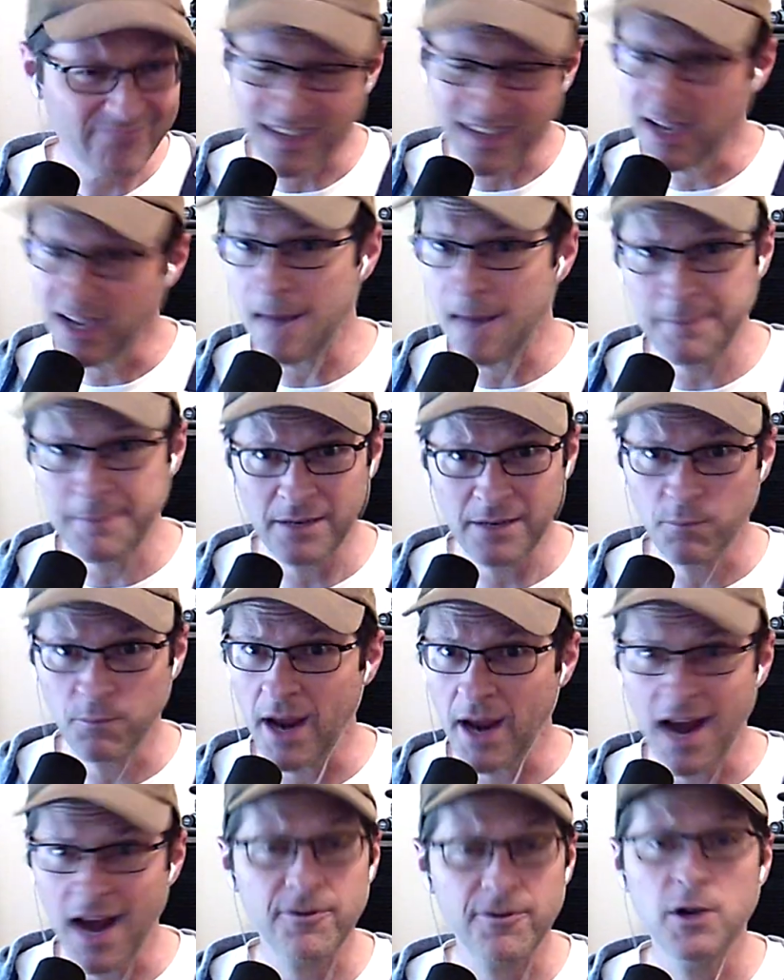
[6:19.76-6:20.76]
I mean,
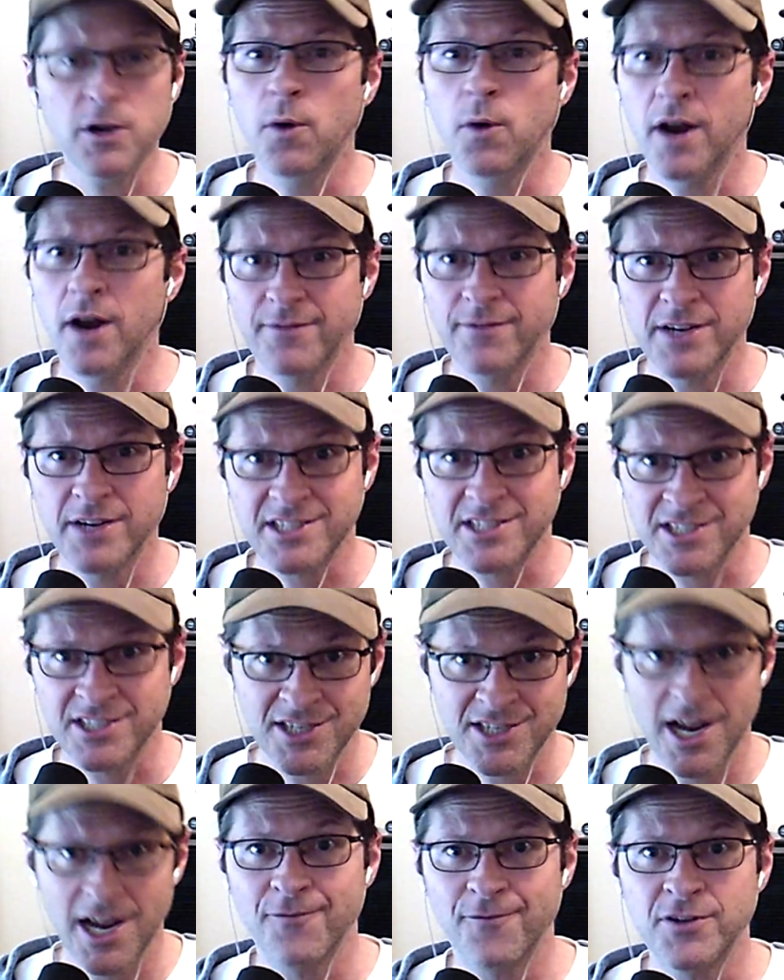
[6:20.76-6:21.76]
every one of us is
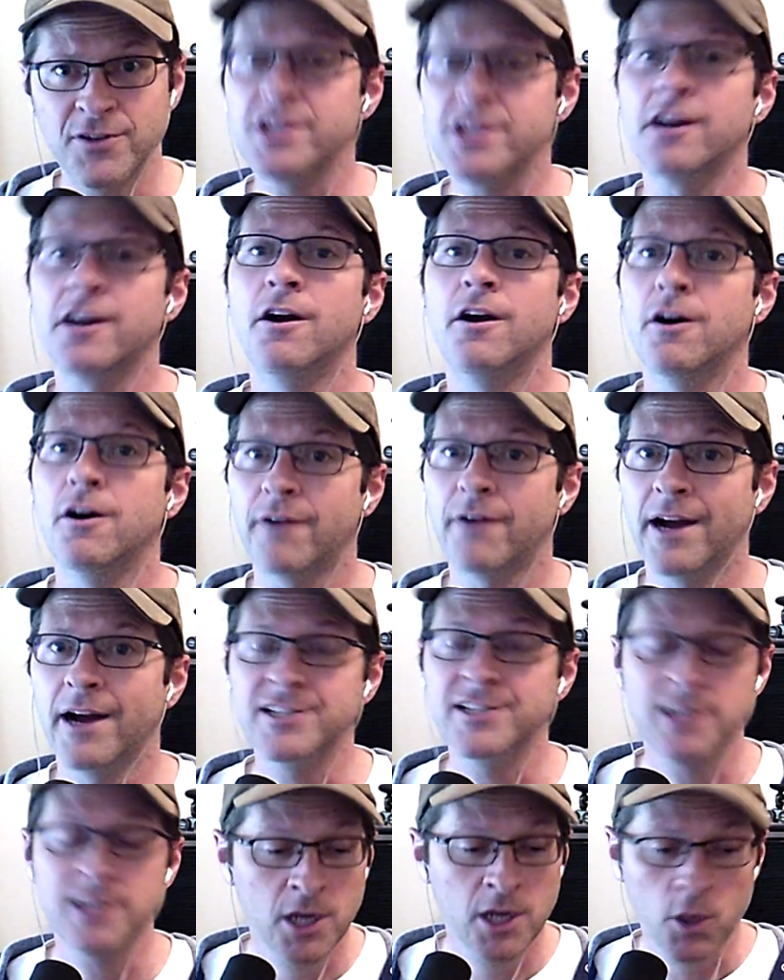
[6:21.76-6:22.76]
selfish in our own rights.